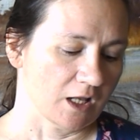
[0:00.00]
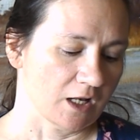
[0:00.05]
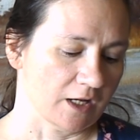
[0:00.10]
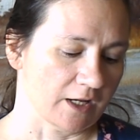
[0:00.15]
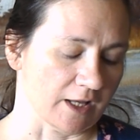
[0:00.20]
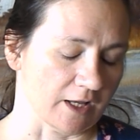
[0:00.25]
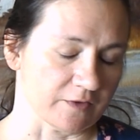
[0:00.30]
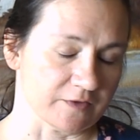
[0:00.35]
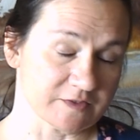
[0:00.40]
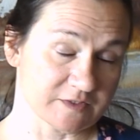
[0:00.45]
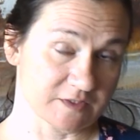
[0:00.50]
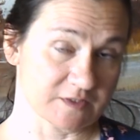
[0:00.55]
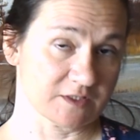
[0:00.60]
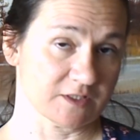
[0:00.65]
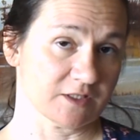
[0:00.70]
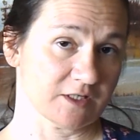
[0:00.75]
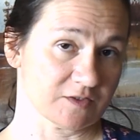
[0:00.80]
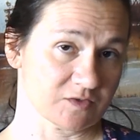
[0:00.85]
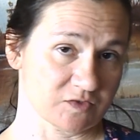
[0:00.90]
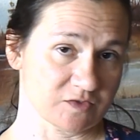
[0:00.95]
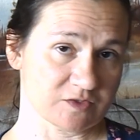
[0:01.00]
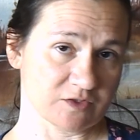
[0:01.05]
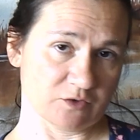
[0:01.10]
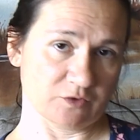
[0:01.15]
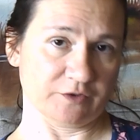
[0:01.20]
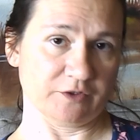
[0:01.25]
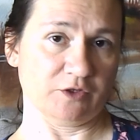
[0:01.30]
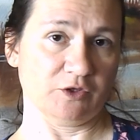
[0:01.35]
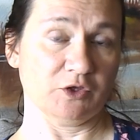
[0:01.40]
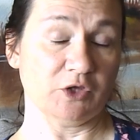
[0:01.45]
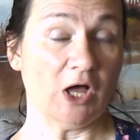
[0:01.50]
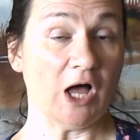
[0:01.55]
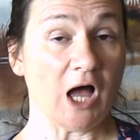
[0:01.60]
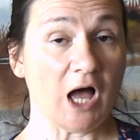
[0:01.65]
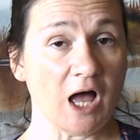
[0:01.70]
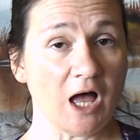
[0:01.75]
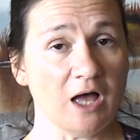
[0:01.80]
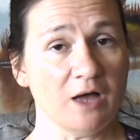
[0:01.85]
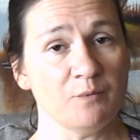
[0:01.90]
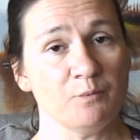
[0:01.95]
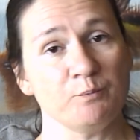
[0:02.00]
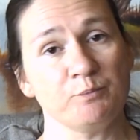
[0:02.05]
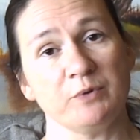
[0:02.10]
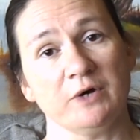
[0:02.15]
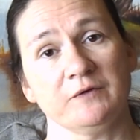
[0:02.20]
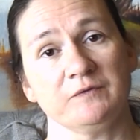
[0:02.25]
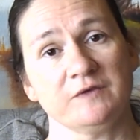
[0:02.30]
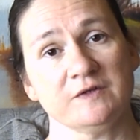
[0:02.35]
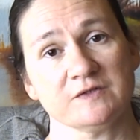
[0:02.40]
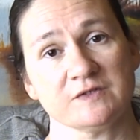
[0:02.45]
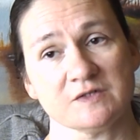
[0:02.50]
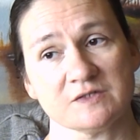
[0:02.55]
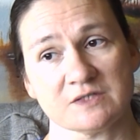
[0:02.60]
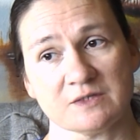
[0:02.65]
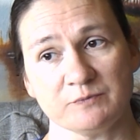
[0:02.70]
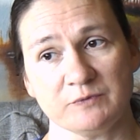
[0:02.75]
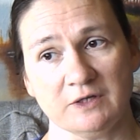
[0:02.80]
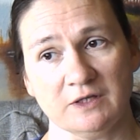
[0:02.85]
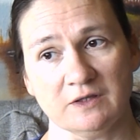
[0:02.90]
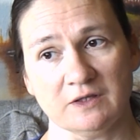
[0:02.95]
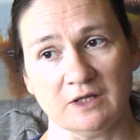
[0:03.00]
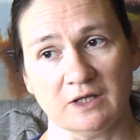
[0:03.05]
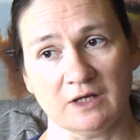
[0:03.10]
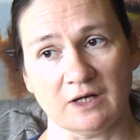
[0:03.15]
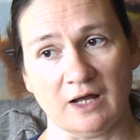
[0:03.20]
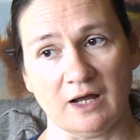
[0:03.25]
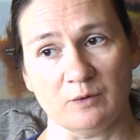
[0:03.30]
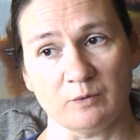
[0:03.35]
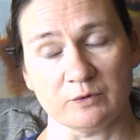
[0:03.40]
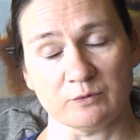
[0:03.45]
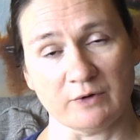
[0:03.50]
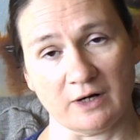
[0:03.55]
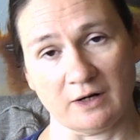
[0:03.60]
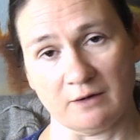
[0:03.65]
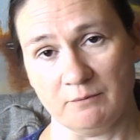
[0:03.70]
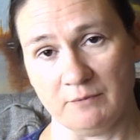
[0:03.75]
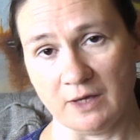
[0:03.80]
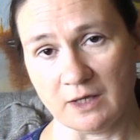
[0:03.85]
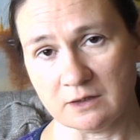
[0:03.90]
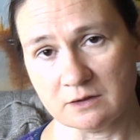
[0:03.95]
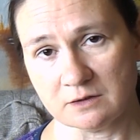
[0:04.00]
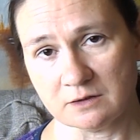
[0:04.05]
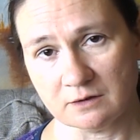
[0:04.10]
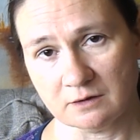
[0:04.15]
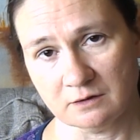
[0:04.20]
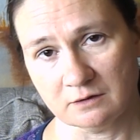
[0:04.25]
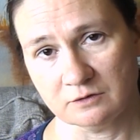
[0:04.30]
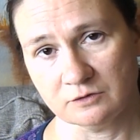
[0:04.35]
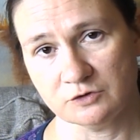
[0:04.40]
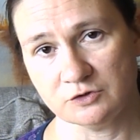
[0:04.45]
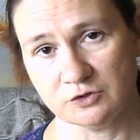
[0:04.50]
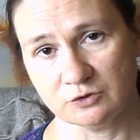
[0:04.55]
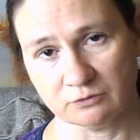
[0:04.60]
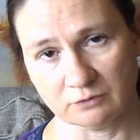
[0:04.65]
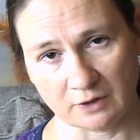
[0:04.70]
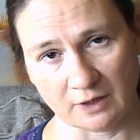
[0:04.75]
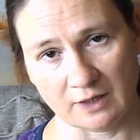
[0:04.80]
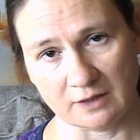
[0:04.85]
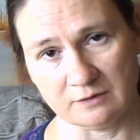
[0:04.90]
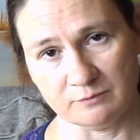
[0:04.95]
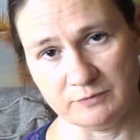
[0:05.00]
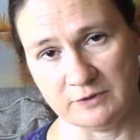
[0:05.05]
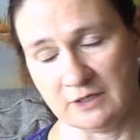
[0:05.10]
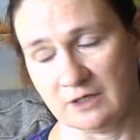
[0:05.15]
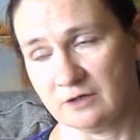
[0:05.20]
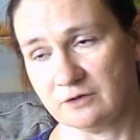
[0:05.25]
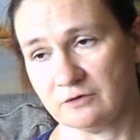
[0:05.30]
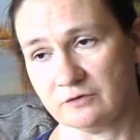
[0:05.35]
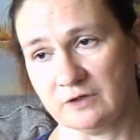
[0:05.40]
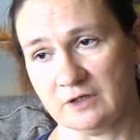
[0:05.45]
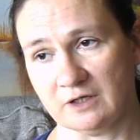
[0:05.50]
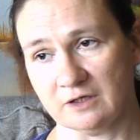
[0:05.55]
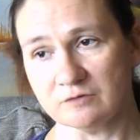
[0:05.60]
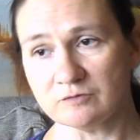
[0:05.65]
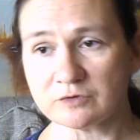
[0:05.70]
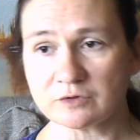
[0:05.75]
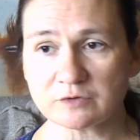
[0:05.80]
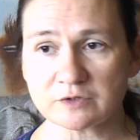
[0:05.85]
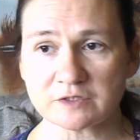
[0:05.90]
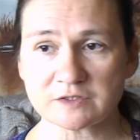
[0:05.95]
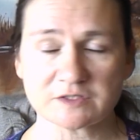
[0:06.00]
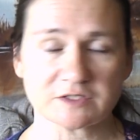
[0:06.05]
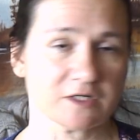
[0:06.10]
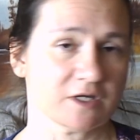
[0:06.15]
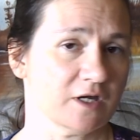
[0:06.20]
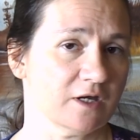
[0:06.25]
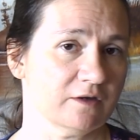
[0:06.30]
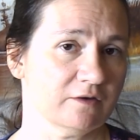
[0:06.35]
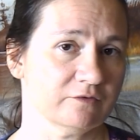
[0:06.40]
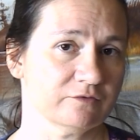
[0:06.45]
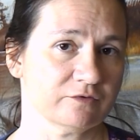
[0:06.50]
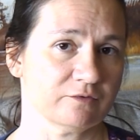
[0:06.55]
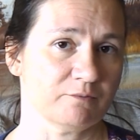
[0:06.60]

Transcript: Now, this isn't necessarily a law, but this is something that I would recommend. Do not be under the influence of